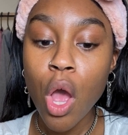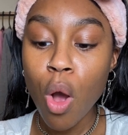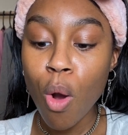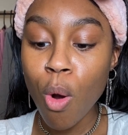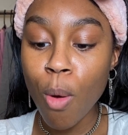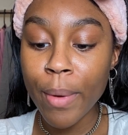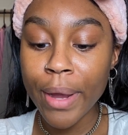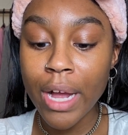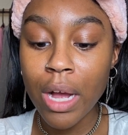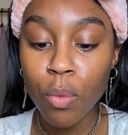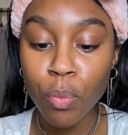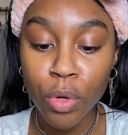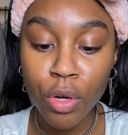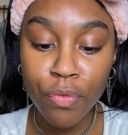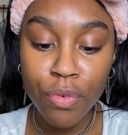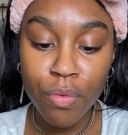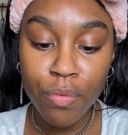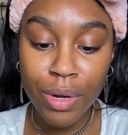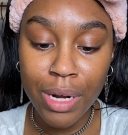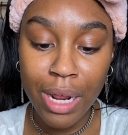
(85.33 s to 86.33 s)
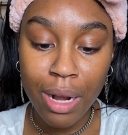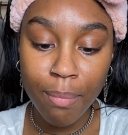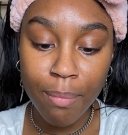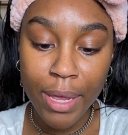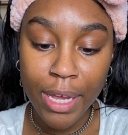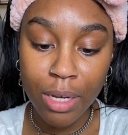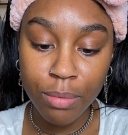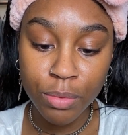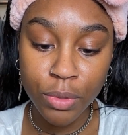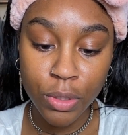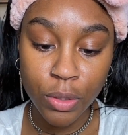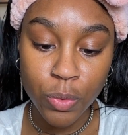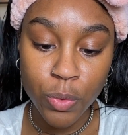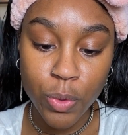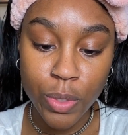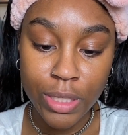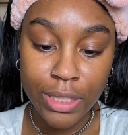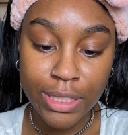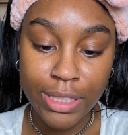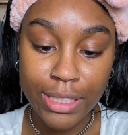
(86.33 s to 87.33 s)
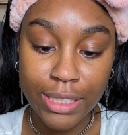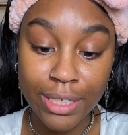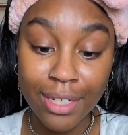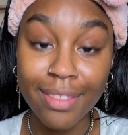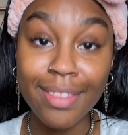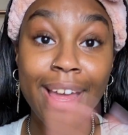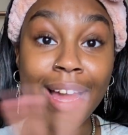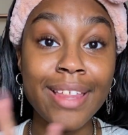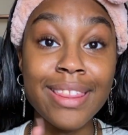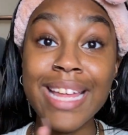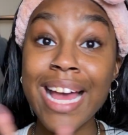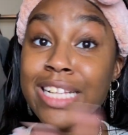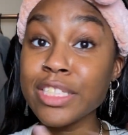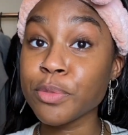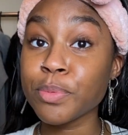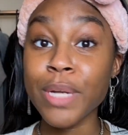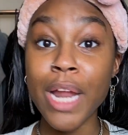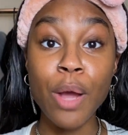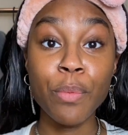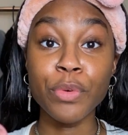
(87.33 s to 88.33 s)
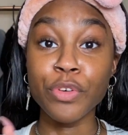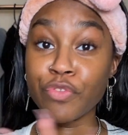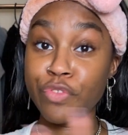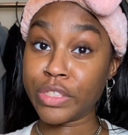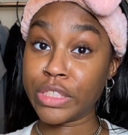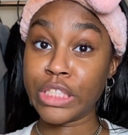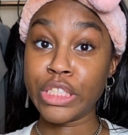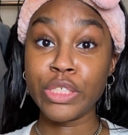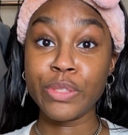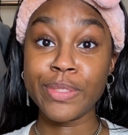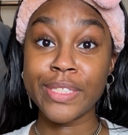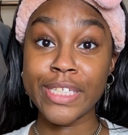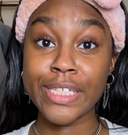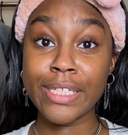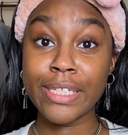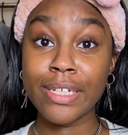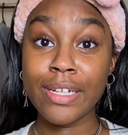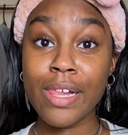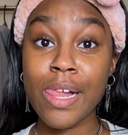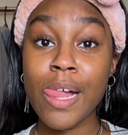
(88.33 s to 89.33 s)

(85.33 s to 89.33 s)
Oh my God, what if you run out of makeup during quarantine? Like, that's when I would really lose it.